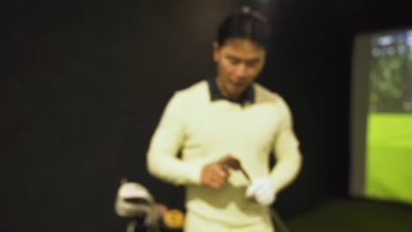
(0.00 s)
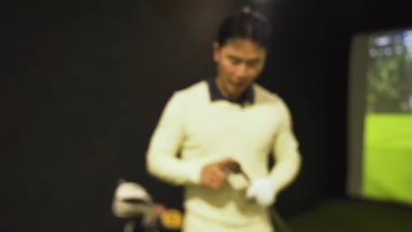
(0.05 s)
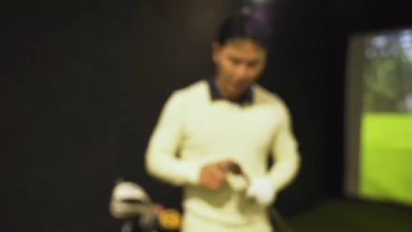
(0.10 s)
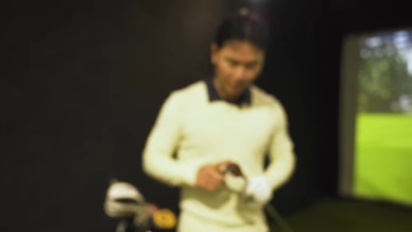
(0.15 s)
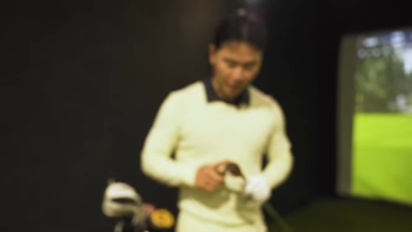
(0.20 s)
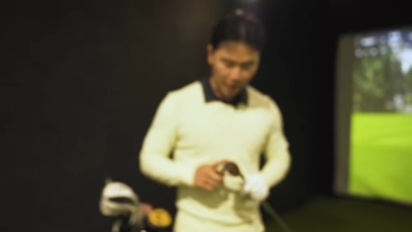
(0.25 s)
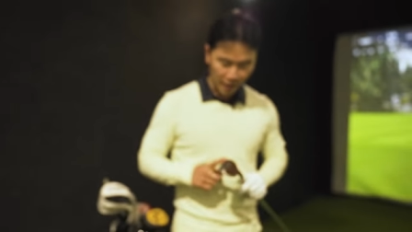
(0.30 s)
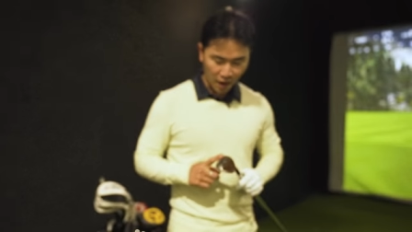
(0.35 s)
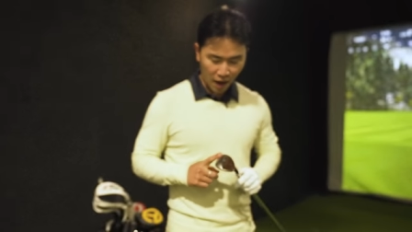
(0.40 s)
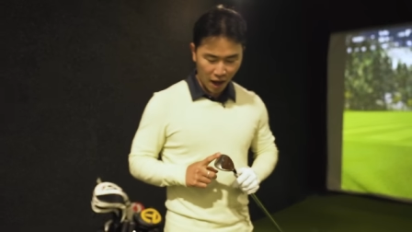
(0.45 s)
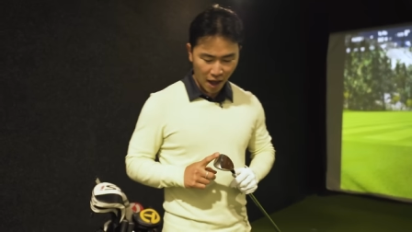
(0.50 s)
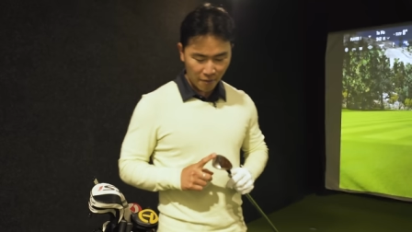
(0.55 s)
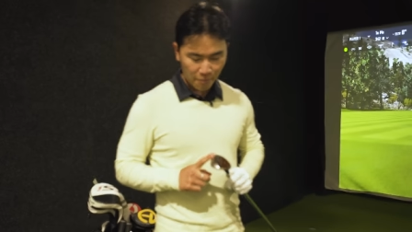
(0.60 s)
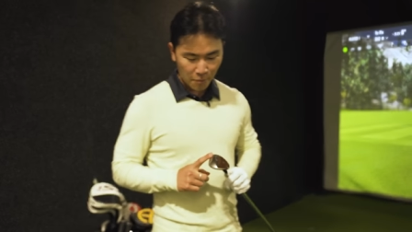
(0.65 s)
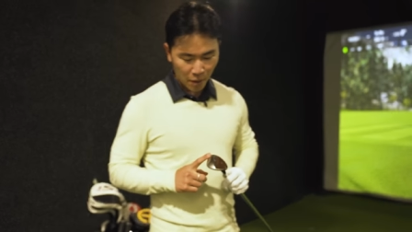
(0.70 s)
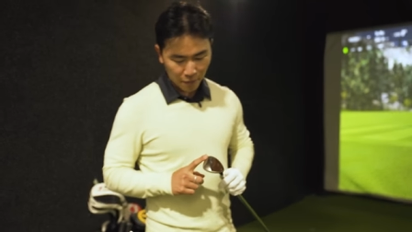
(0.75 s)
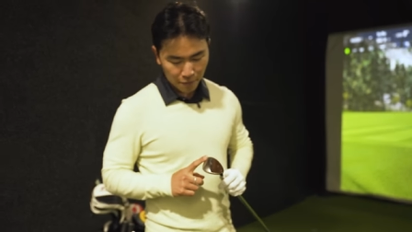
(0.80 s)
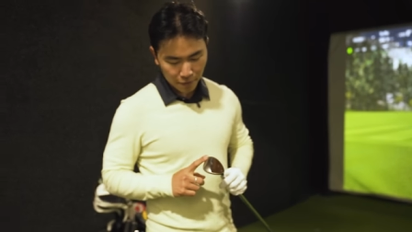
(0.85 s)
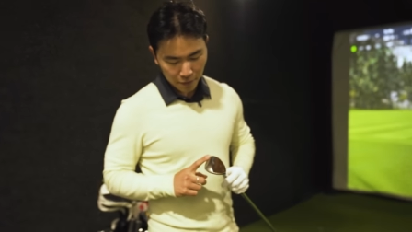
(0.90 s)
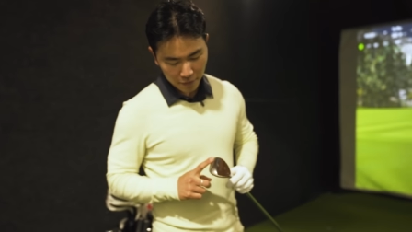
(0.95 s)
And then I have
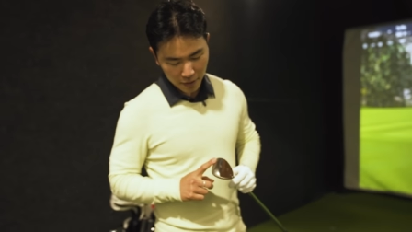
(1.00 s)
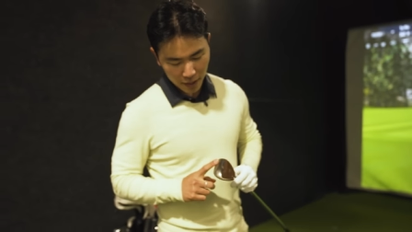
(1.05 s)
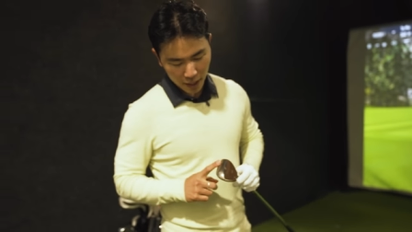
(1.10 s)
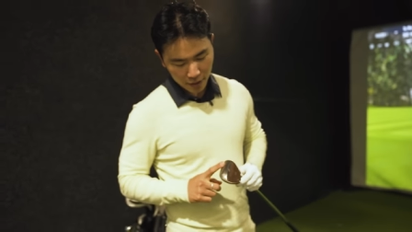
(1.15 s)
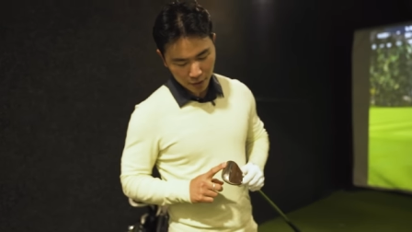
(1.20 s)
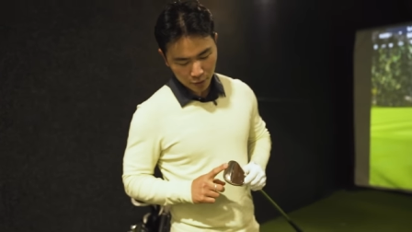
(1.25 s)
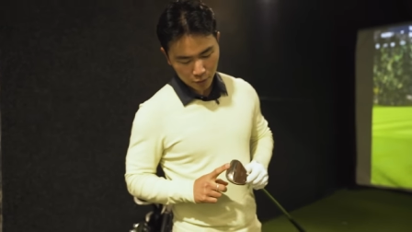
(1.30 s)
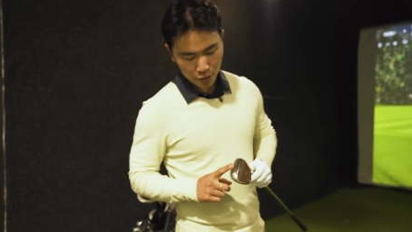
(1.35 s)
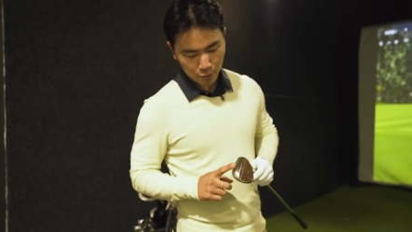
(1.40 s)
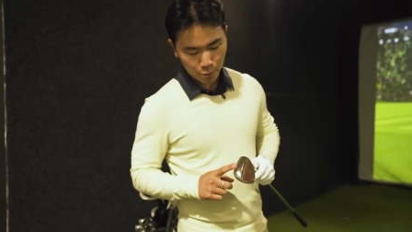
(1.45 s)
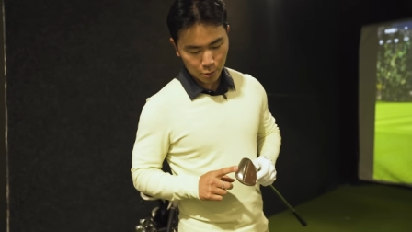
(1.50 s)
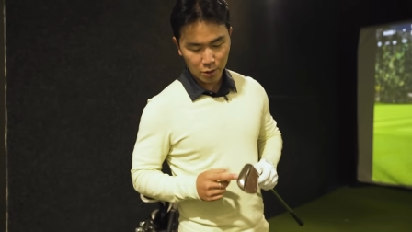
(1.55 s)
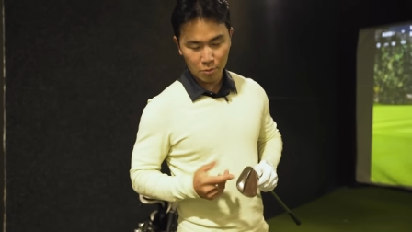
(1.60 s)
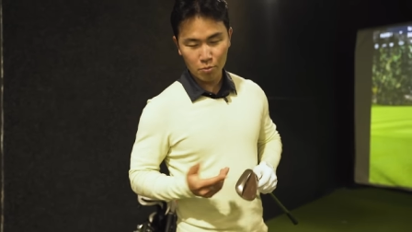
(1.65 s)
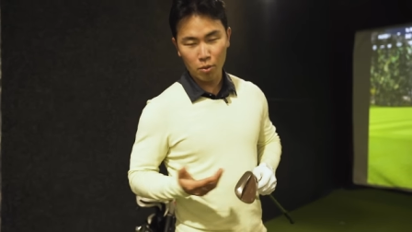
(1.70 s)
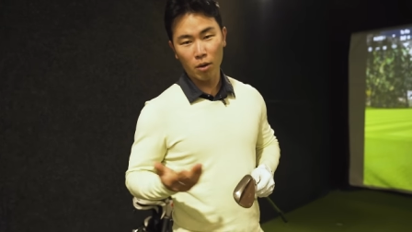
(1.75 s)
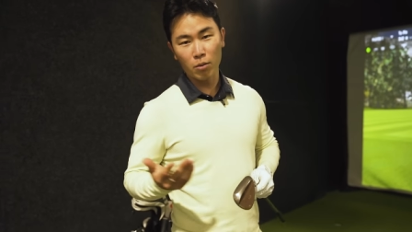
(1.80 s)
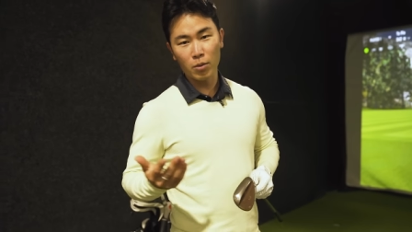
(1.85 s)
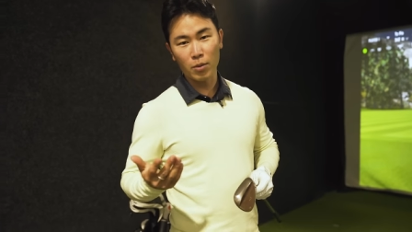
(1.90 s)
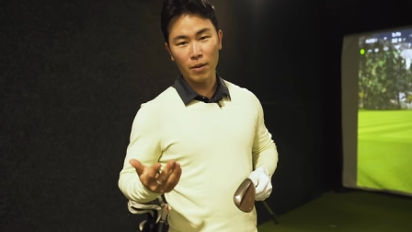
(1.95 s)
my 58 degree, which is
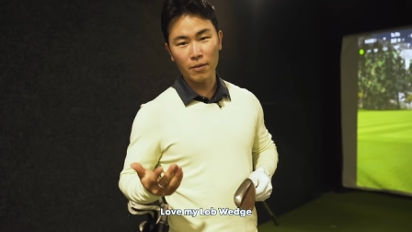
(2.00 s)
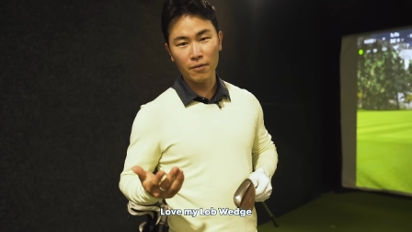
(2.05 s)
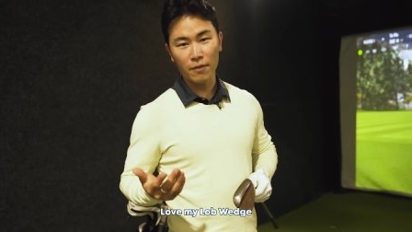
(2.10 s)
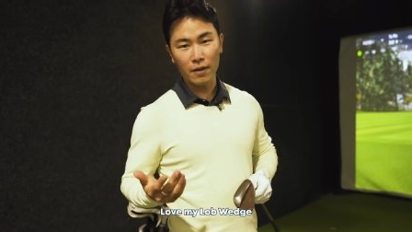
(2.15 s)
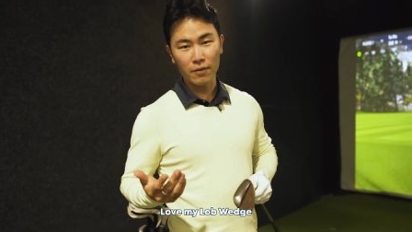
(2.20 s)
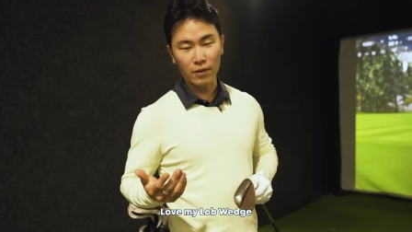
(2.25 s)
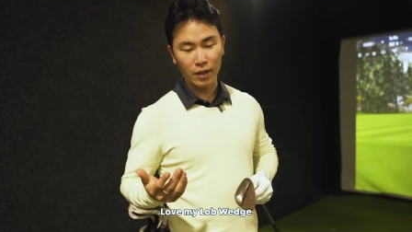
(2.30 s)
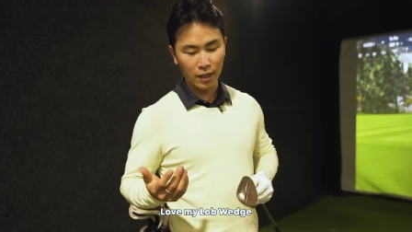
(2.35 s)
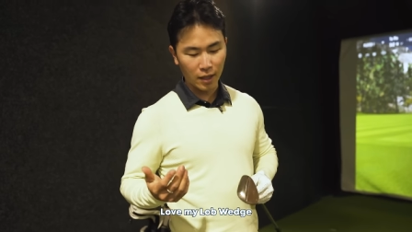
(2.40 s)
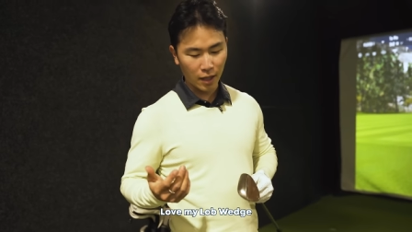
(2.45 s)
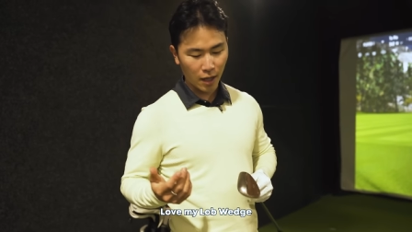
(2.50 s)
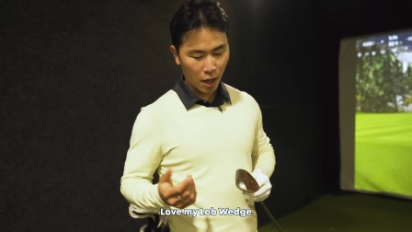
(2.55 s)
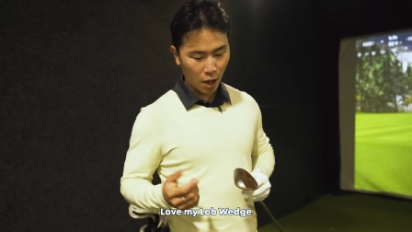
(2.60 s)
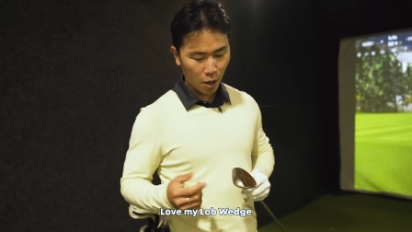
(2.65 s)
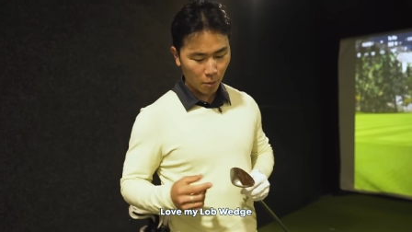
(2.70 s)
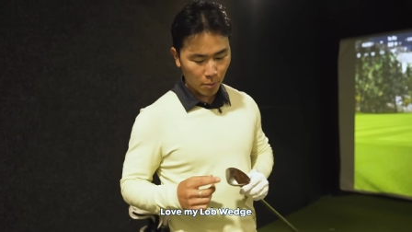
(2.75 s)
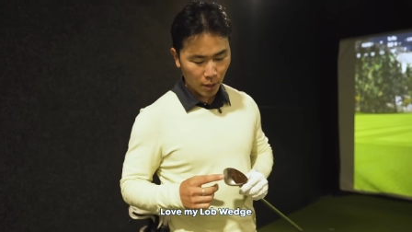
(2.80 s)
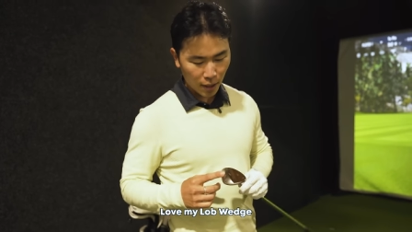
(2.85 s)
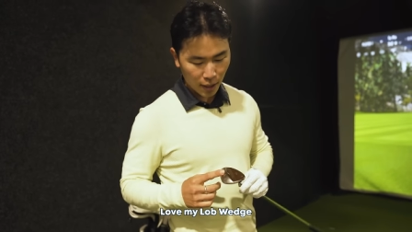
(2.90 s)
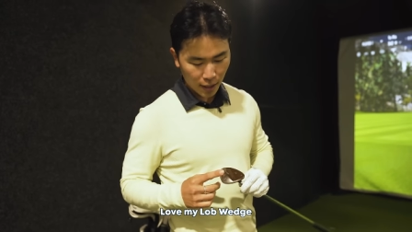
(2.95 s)
probably my favorite club,